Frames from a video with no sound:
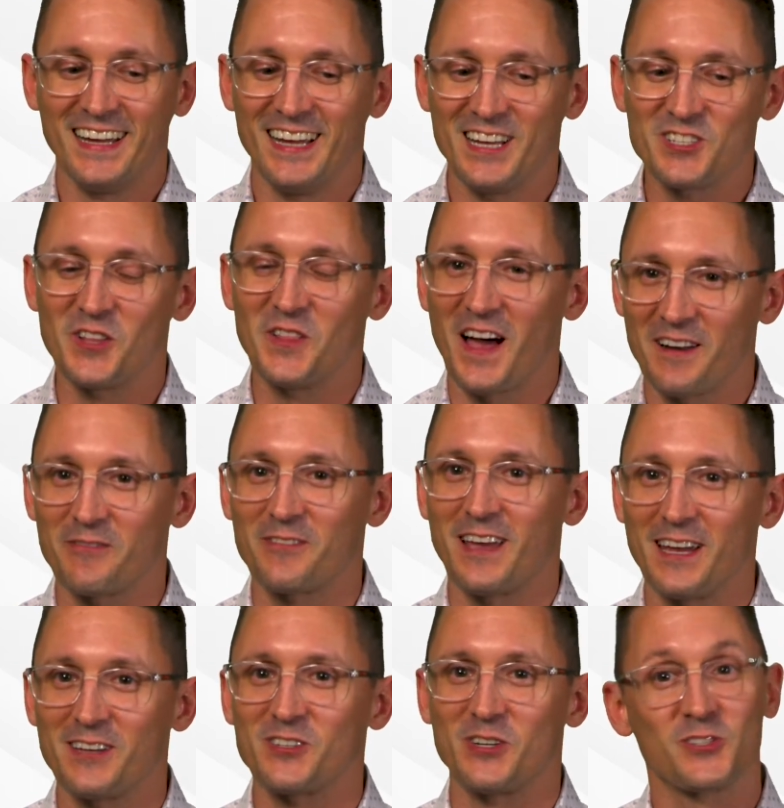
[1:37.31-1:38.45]
it's a lot of
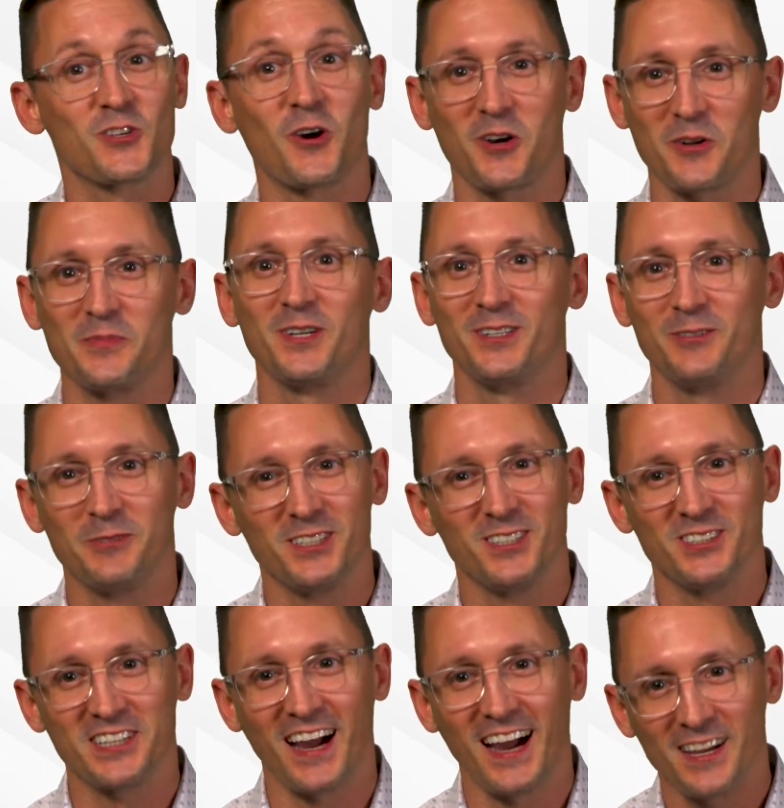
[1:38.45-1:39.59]
things, and it's hard to put a real
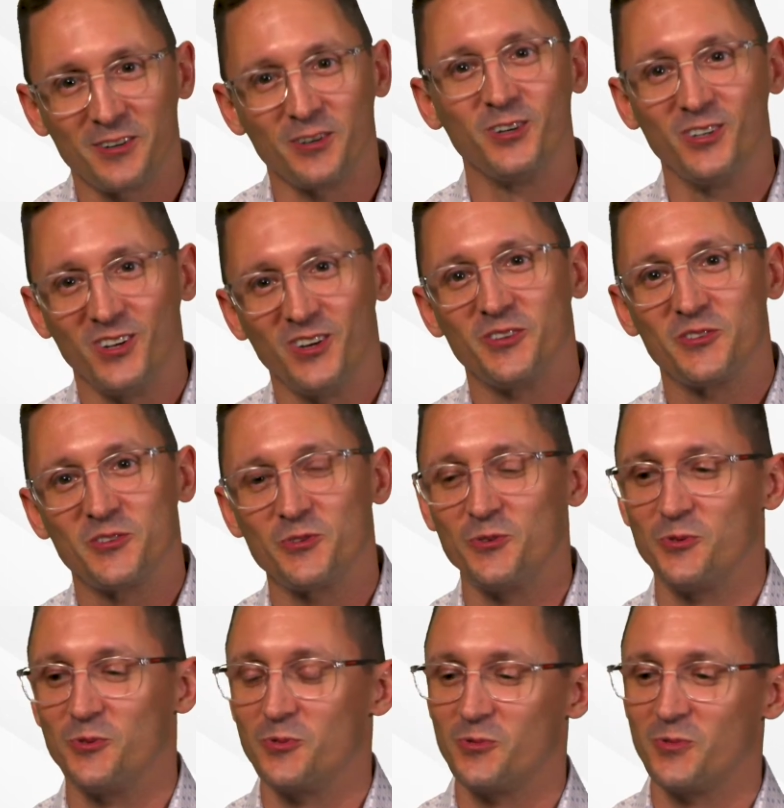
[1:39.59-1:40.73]
title
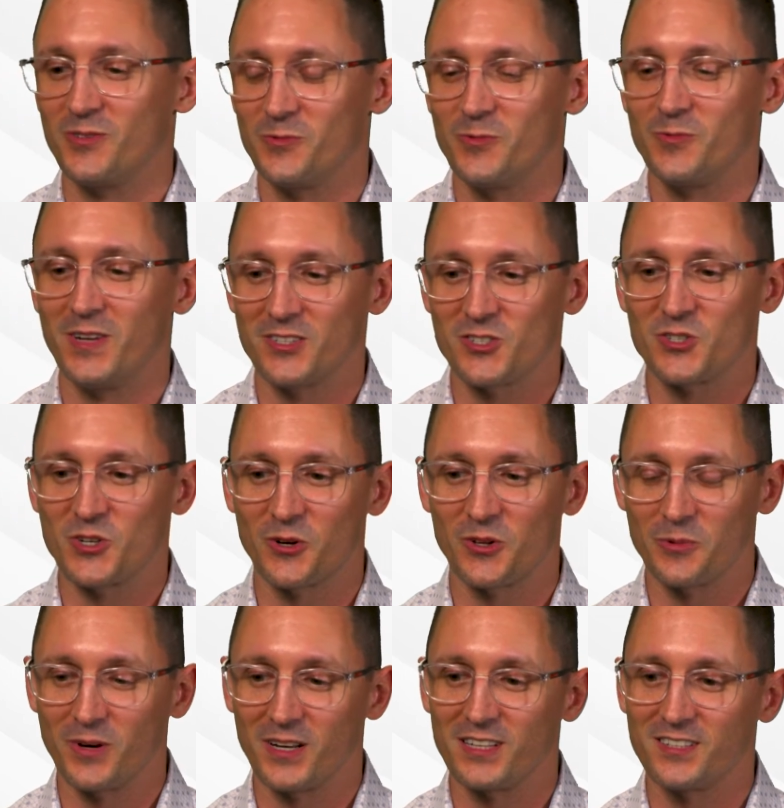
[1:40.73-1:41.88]
onto necessarily
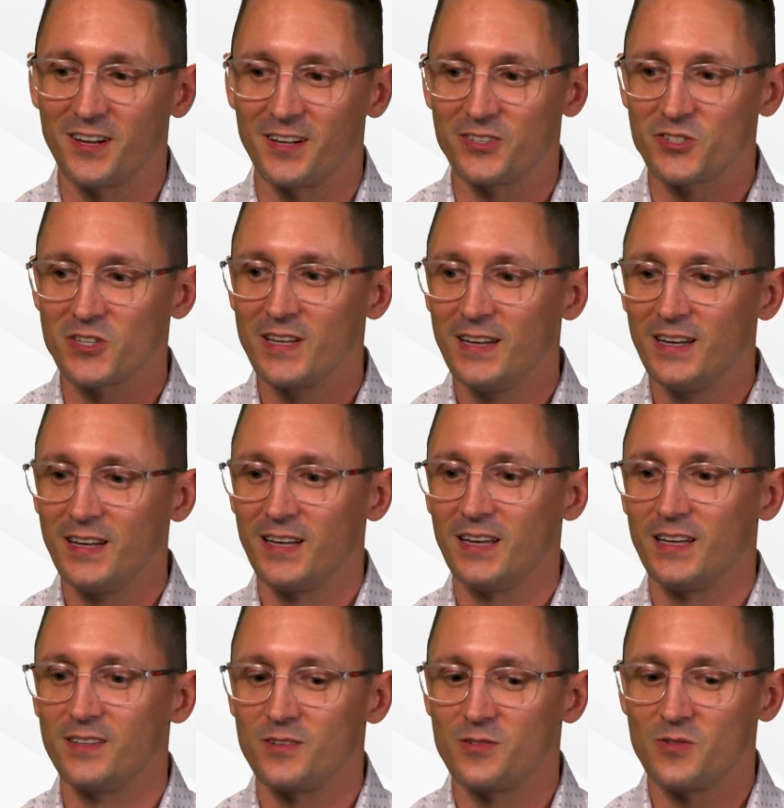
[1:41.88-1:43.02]
what it does.
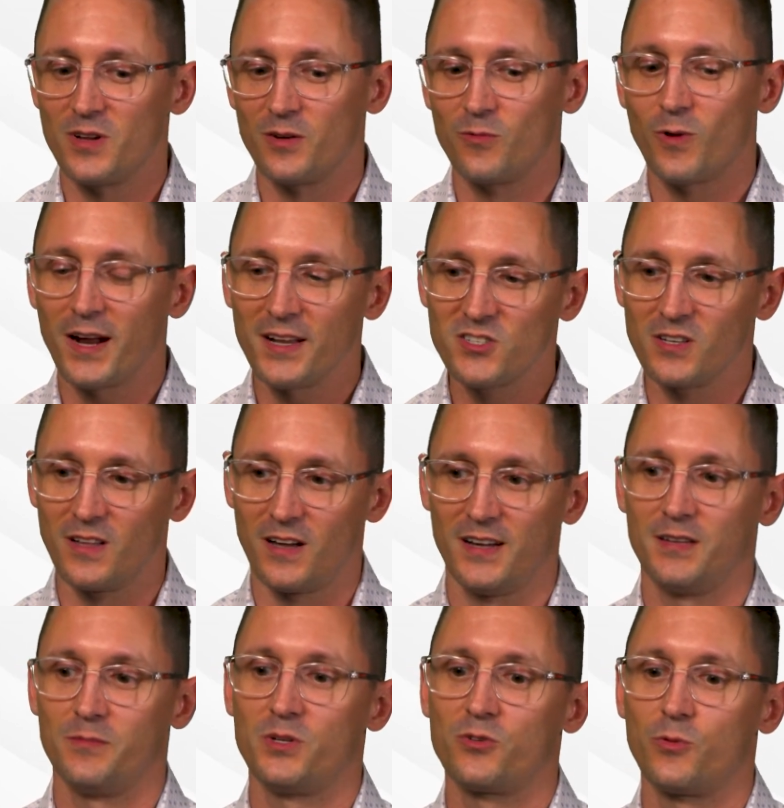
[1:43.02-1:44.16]
It rides a
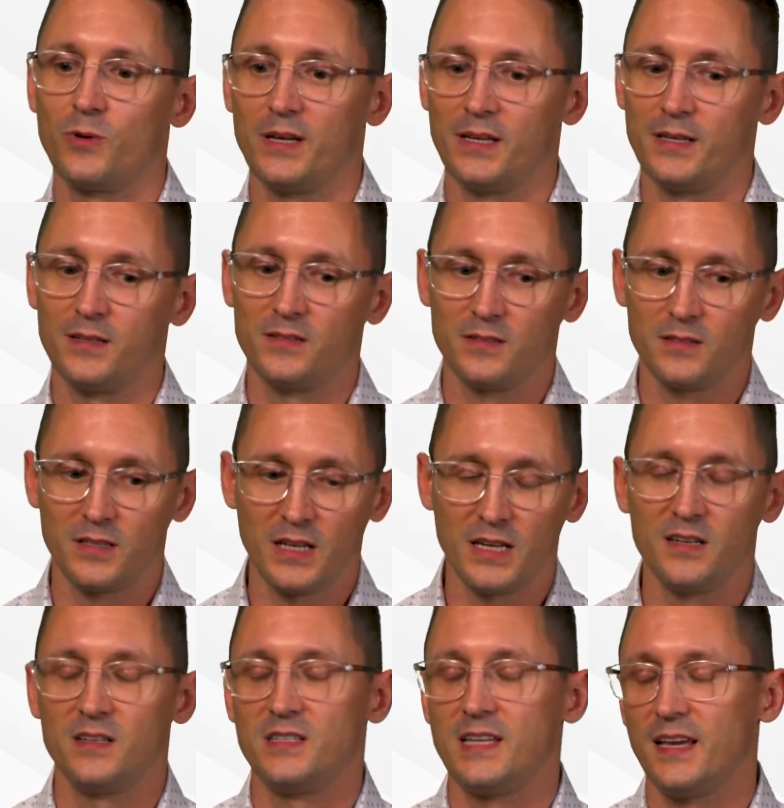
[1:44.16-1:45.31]
line between
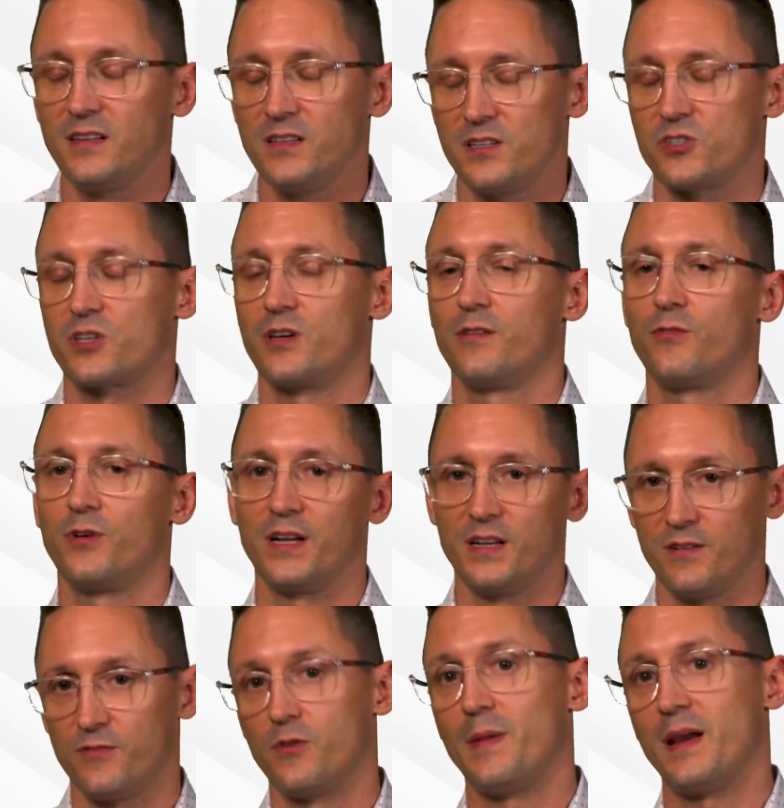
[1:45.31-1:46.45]
data discovery and
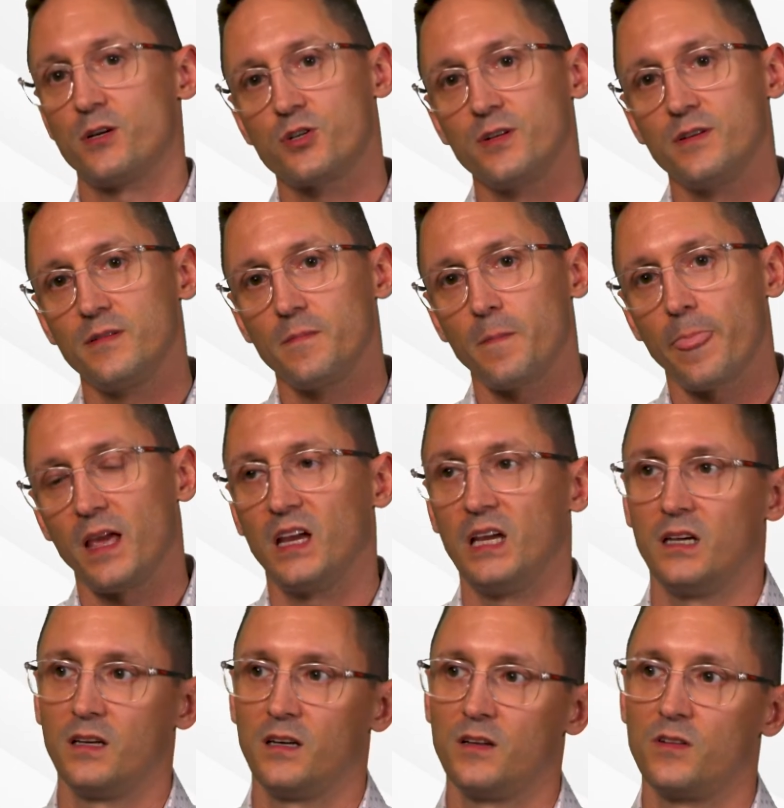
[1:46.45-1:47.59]
information
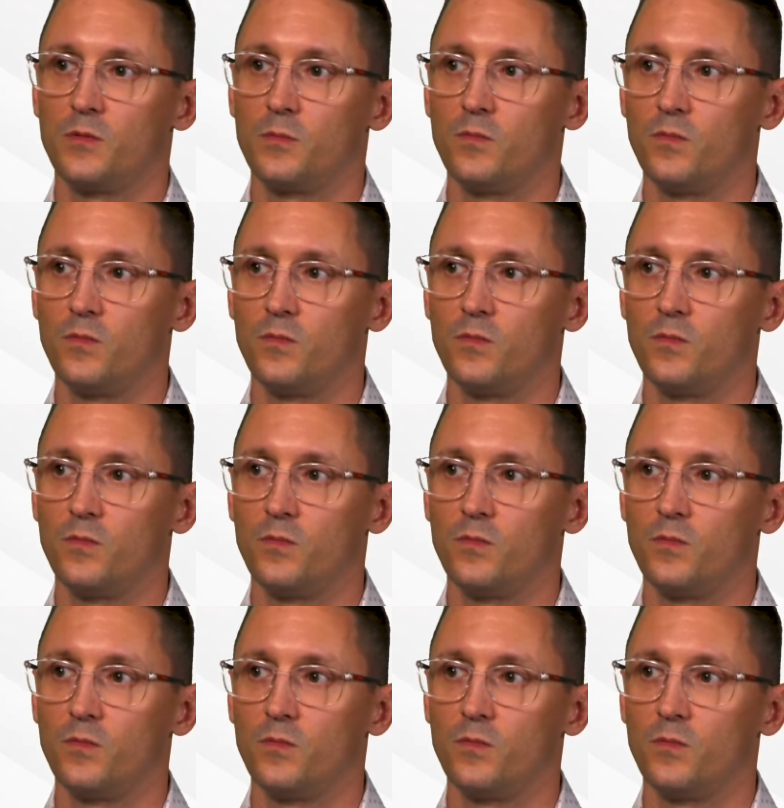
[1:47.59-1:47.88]
and